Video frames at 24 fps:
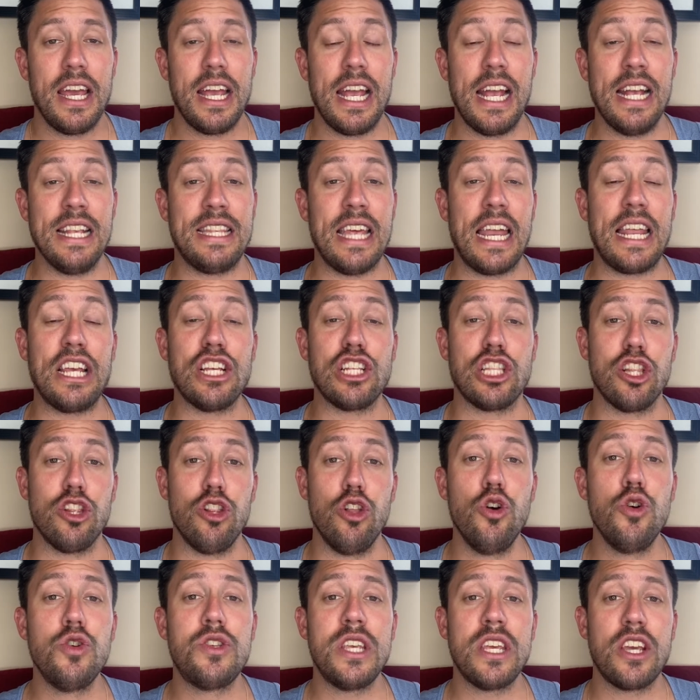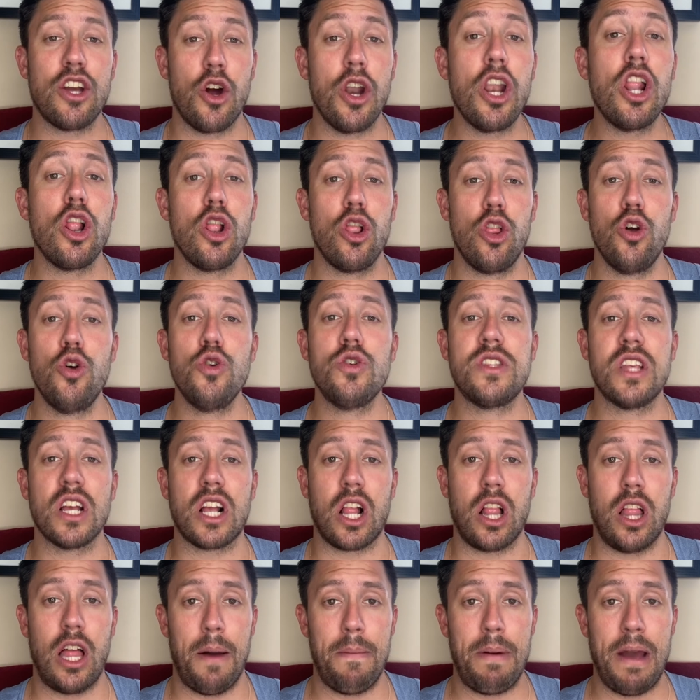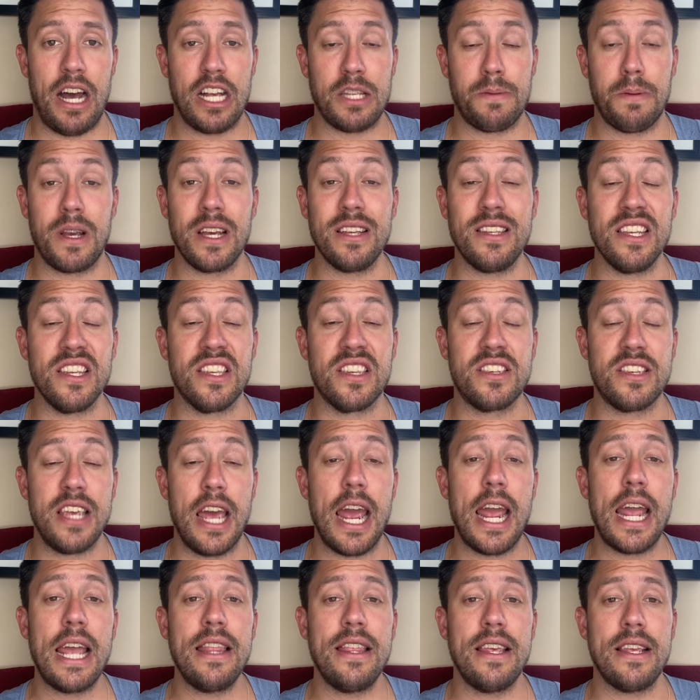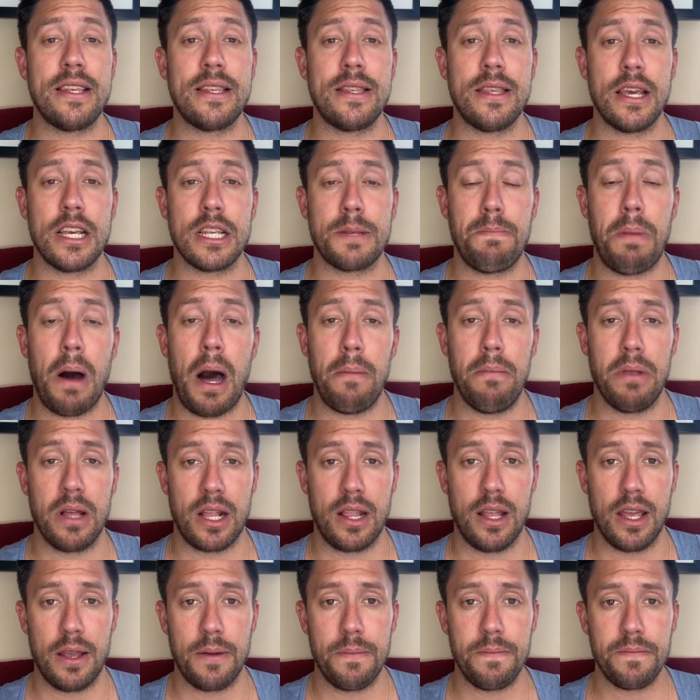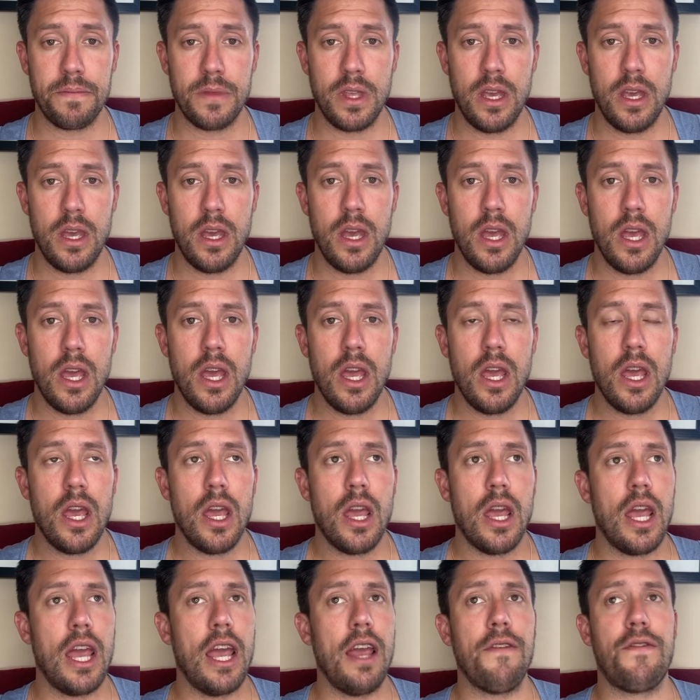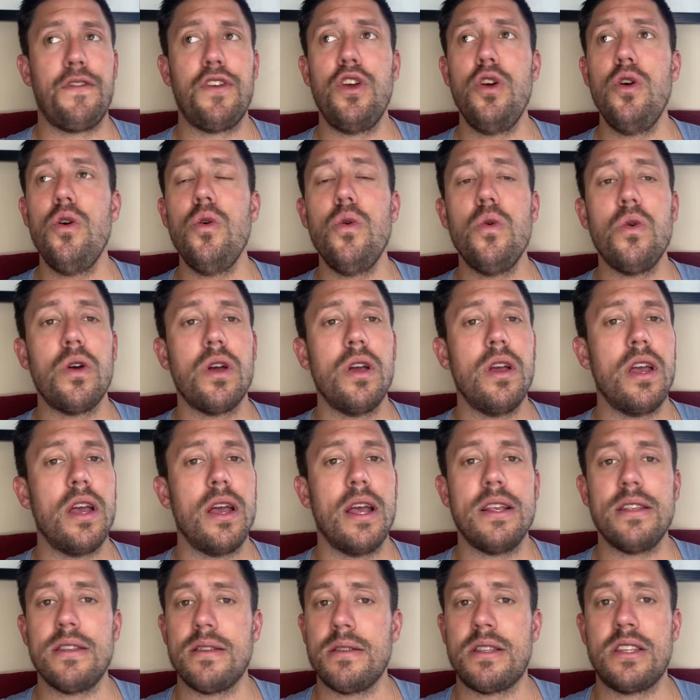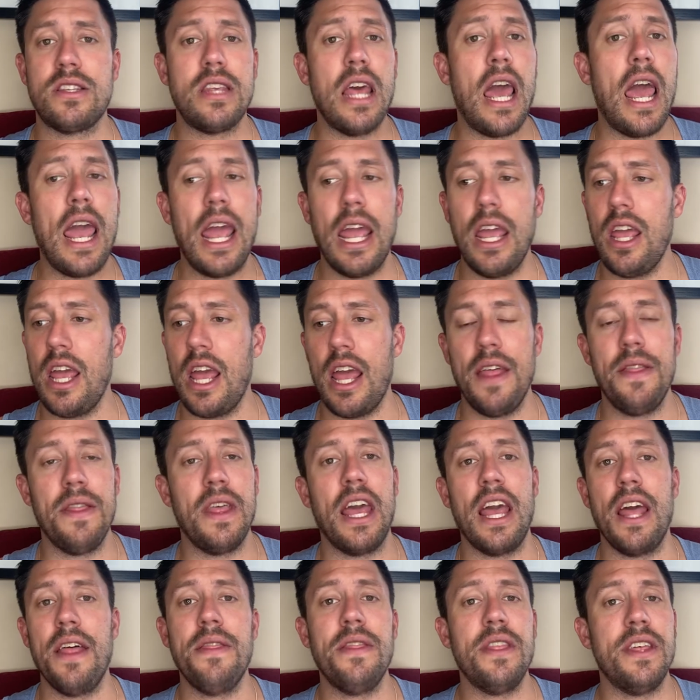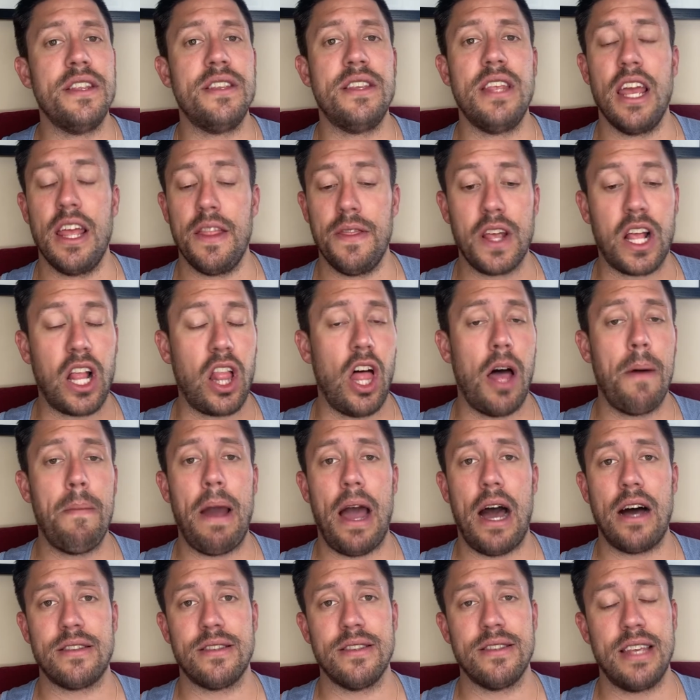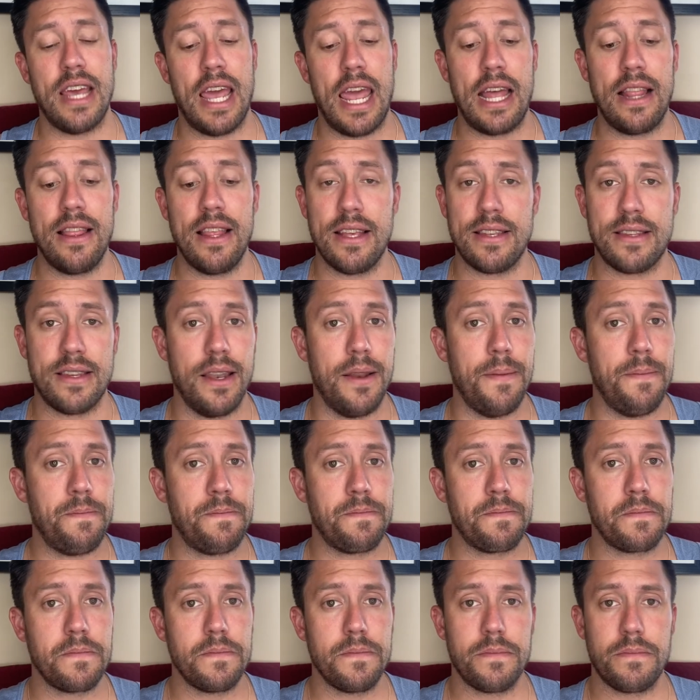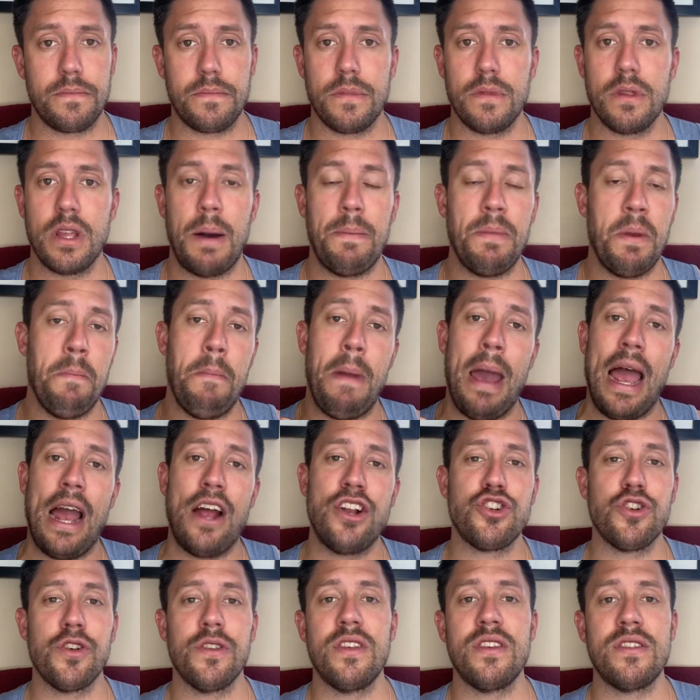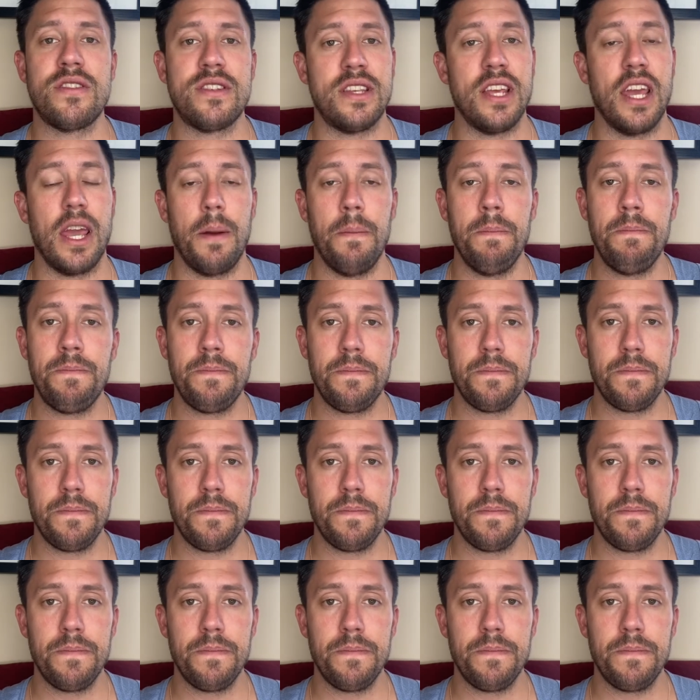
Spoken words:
is that he's going to lose the clubhouse because he's saying these things publicly. If you say in the clubhouse and say, hey, listen, I'm the manager of this team.